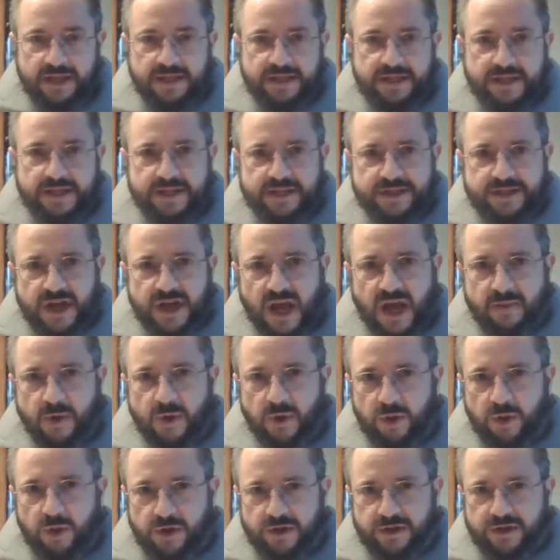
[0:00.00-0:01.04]
And this time
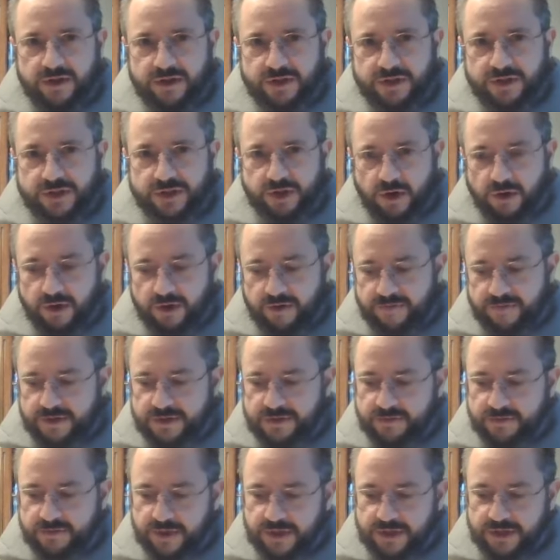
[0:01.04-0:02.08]
we look at the start of
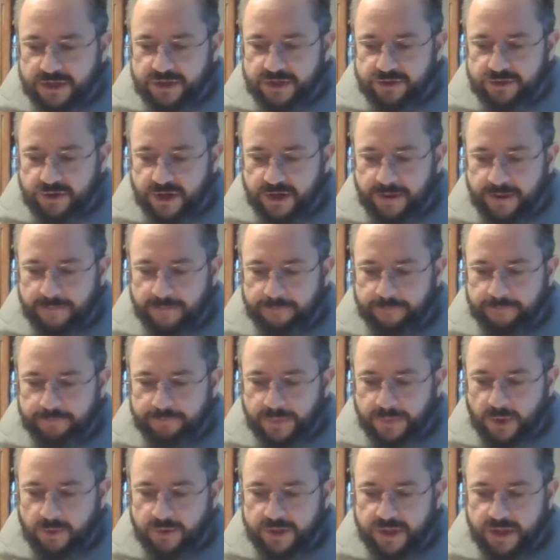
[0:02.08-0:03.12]
his ministry
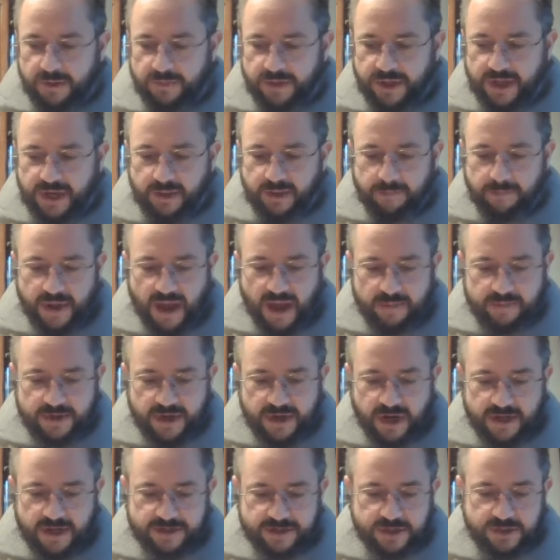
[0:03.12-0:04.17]
with him getting
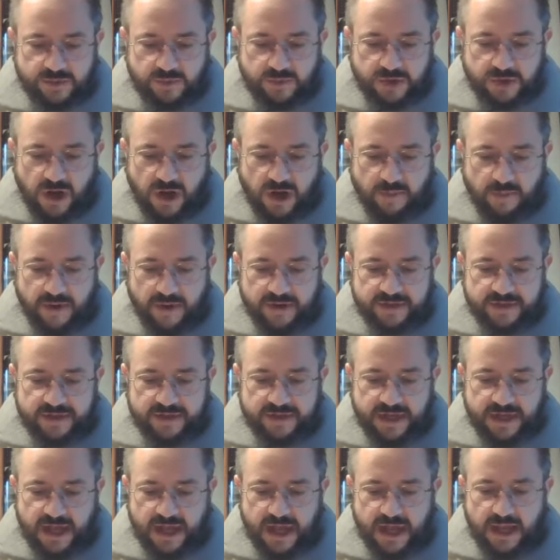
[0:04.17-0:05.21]
baptized, as we'll talk about
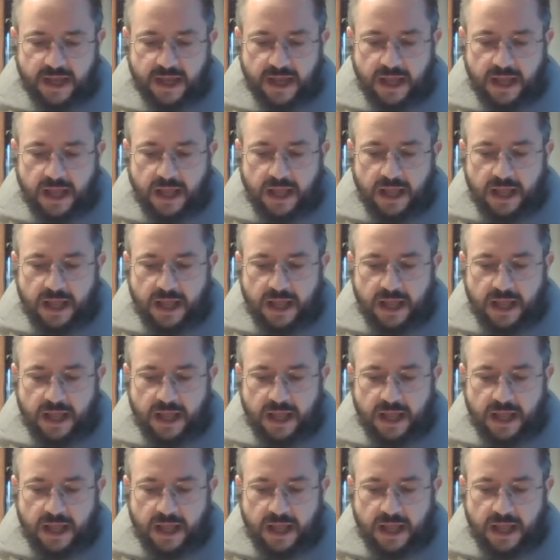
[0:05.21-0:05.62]
today.